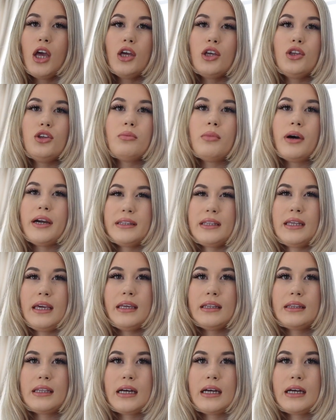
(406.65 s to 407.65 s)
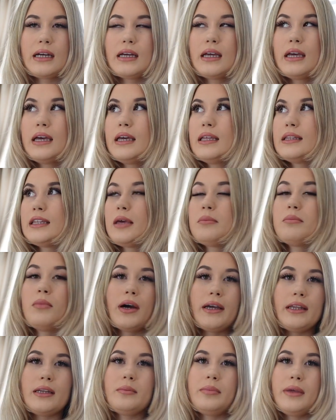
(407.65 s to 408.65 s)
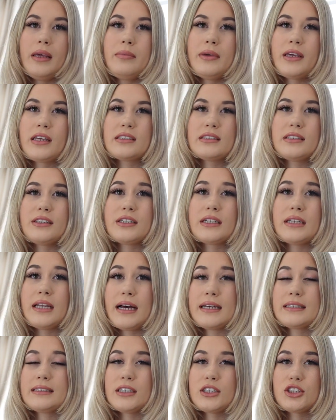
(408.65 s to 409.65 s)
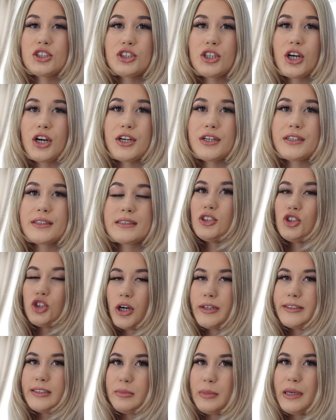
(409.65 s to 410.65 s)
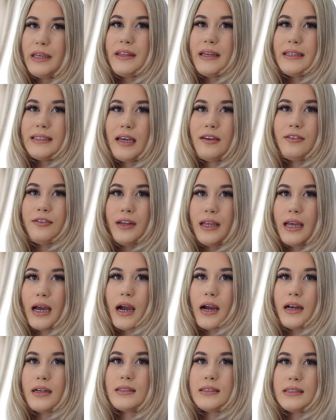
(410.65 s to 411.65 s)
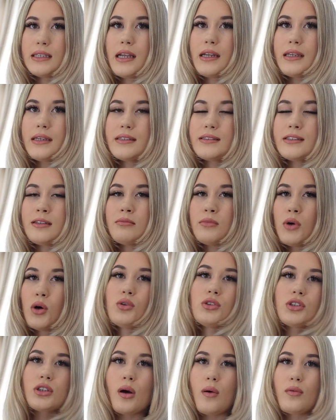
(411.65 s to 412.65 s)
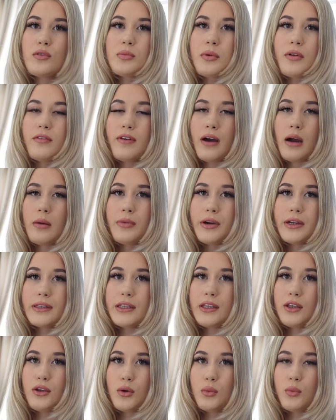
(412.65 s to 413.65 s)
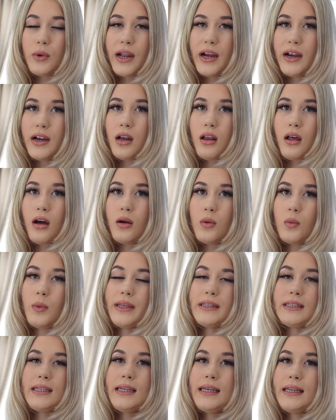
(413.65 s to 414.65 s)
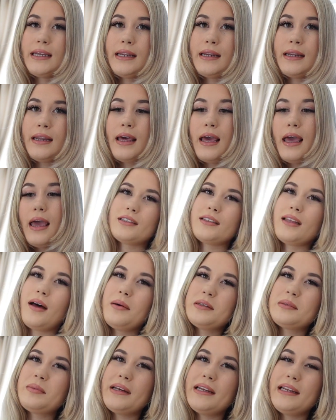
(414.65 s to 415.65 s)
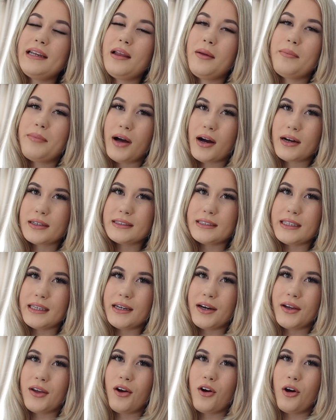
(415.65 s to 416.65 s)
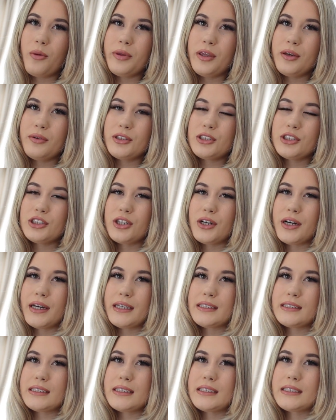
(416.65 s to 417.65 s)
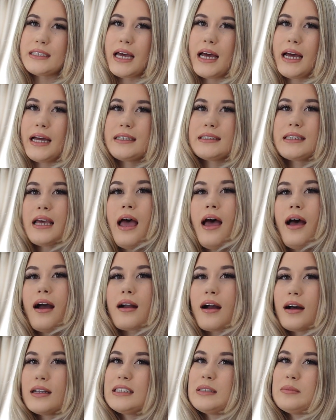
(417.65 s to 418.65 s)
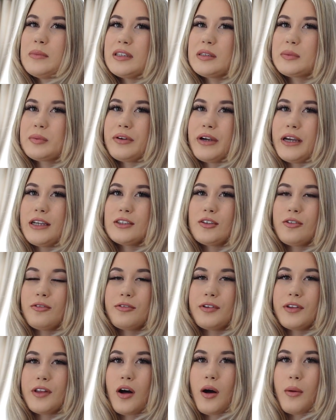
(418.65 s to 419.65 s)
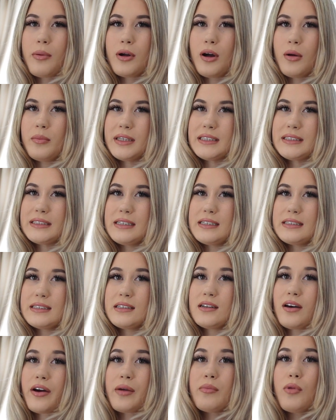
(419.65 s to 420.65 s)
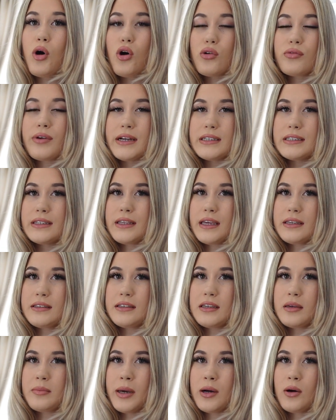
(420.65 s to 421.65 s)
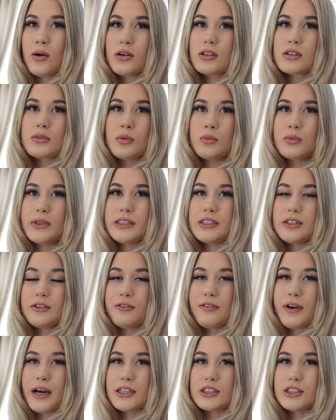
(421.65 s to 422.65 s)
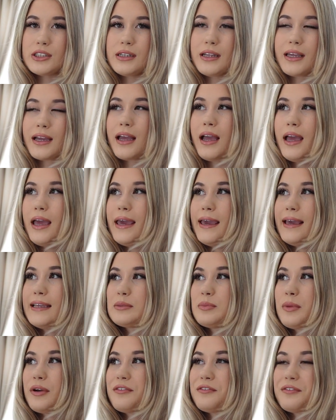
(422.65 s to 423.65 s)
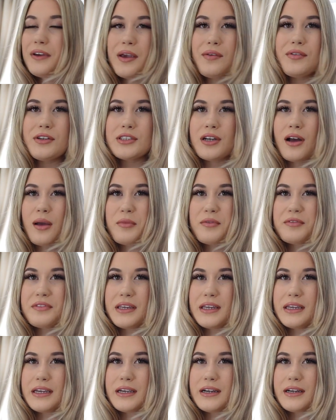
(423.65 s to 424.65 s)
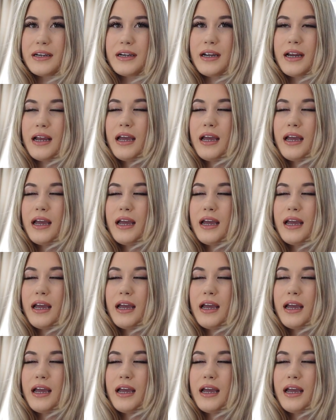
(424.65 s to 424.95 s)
You might think that they mightn't be because they're classic shirts. Trust me, they definitely are. Silk is the most comfortable fabric that you can wear along with linen. So that was my little unboxing. I hope you enjoyed it and got some inspiration for the upcoming season. I'm already thinking about autumn and winter fashion. Like, it's my favourite time of the year.